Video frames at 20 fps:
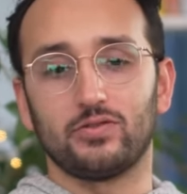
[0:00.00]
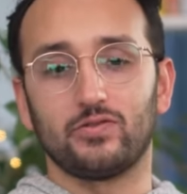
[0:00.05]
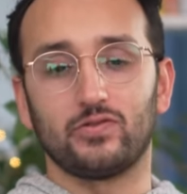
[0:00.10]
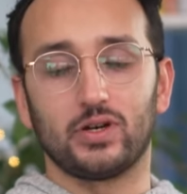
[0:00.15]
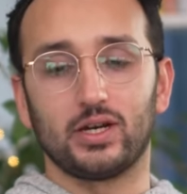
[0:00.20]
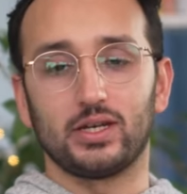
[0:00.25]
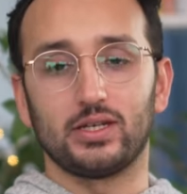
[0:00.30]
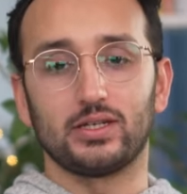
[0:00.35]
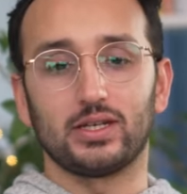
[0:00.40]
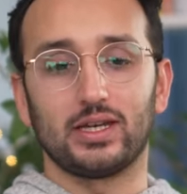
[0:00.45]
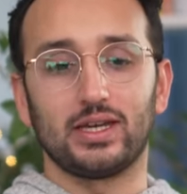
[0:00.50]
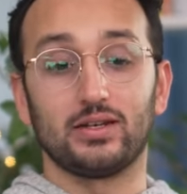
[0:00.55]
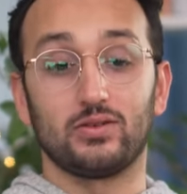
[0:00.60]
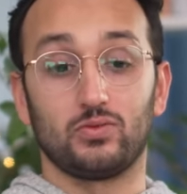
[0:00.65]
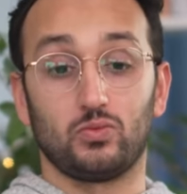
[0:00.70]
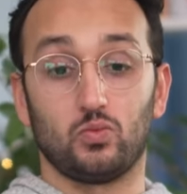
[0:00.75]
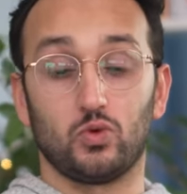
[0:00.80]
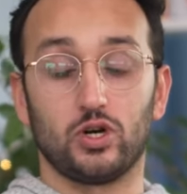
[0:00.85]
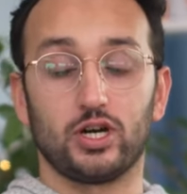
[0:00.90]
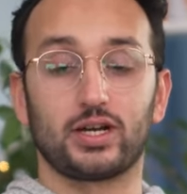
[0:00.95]
you find
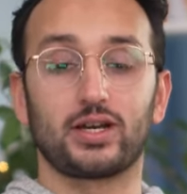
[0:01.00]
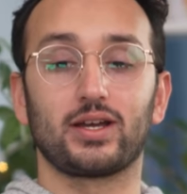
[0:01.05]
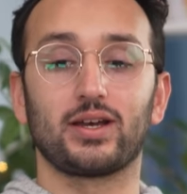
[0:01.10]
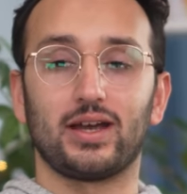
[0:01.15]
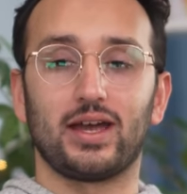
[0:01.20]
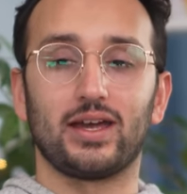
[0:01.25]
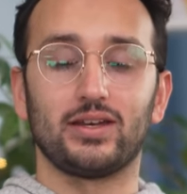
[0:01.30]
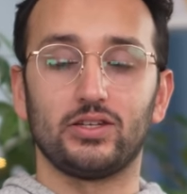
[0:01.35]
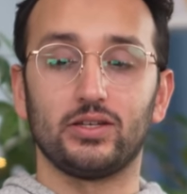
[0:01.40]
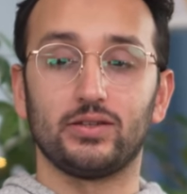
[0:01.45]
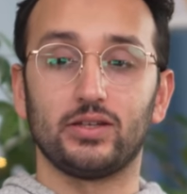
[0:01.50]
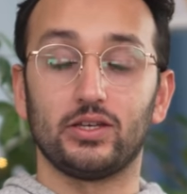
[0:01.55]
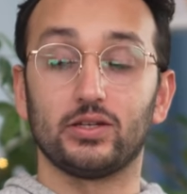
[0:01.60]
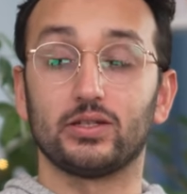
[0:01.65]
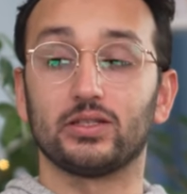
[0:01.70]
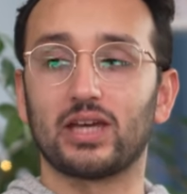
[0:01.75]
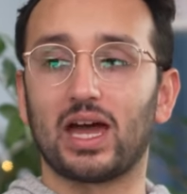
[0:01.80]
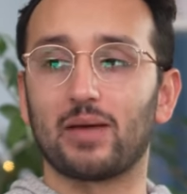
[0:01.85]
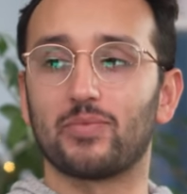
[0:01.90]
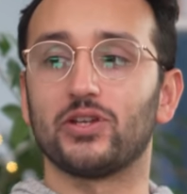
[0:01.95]
in work and that you
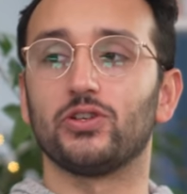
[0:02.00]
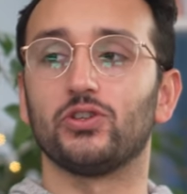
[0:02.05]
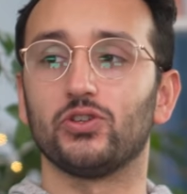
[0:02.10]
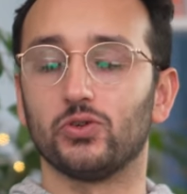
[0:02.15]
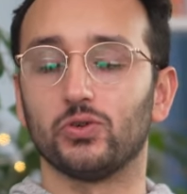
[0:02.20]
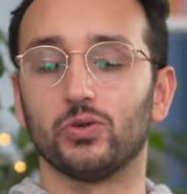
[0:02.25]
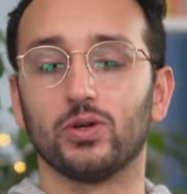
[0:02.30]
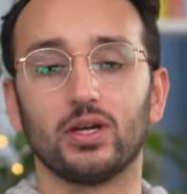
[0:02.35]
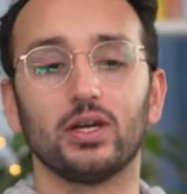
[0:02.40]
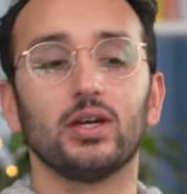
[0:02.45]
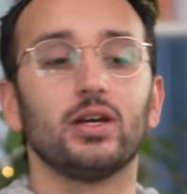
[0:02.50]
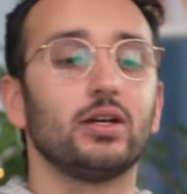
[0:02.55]
can tap into.